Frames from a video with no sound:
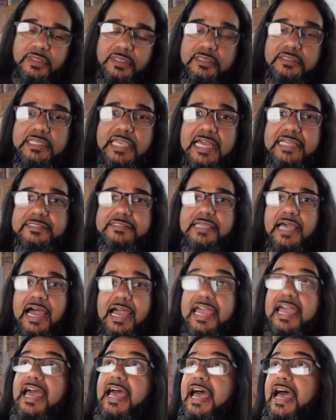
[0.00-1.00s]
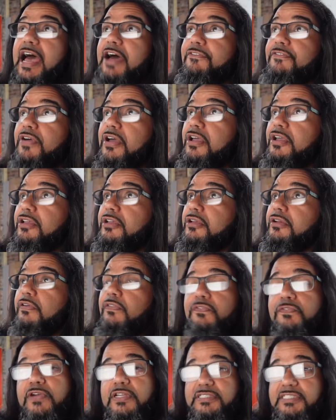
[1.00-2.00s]
Yes, I have
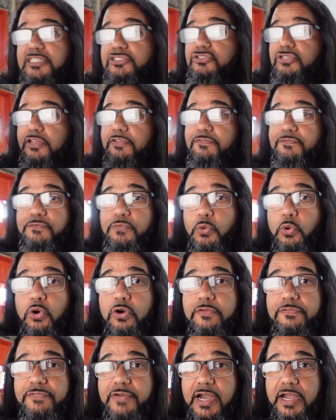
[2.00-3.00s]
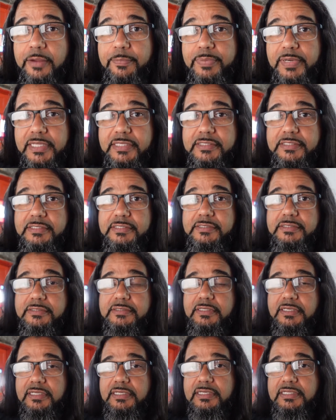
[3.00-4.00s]
essentially 4 fireplaces
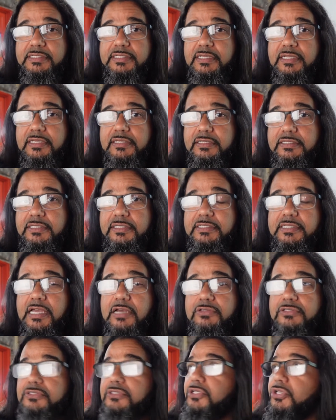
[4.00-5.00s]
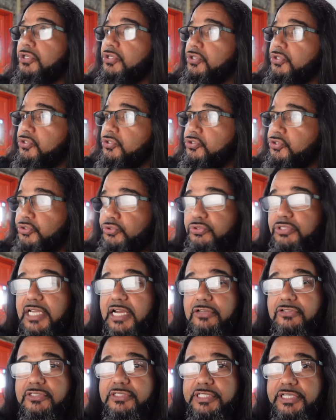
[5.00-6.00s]
in this house. 2
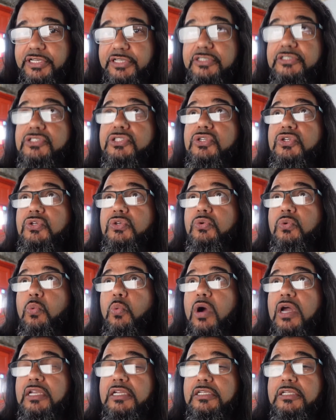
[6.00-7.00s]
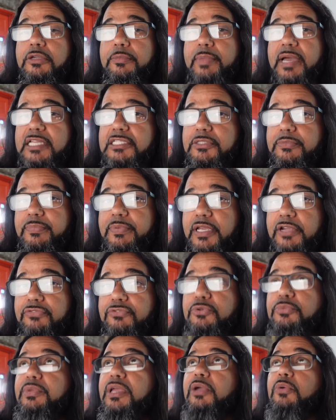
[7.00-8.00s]
downstairs, 1 in the master
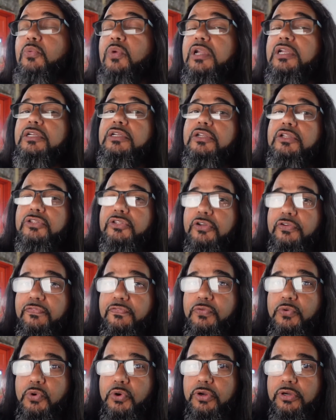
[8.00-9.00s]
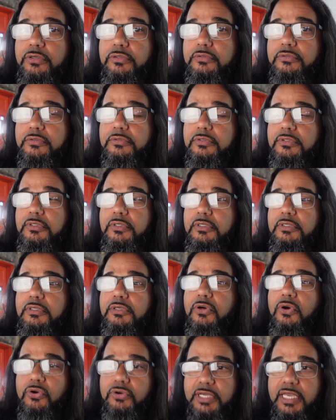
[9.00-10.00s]
bedroom, and 1 in the 3rd floor.
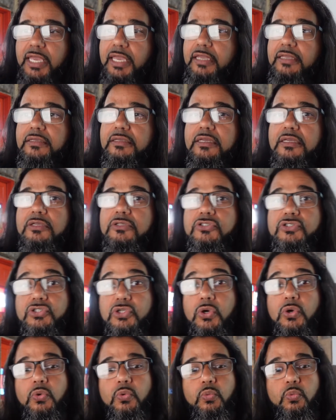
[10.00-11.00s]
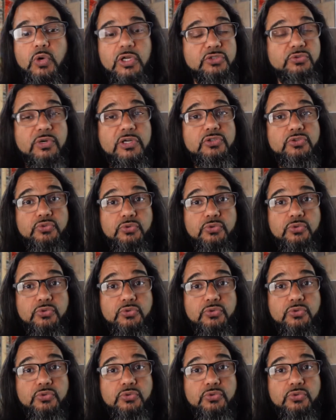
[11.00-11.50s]
Okay, so what do?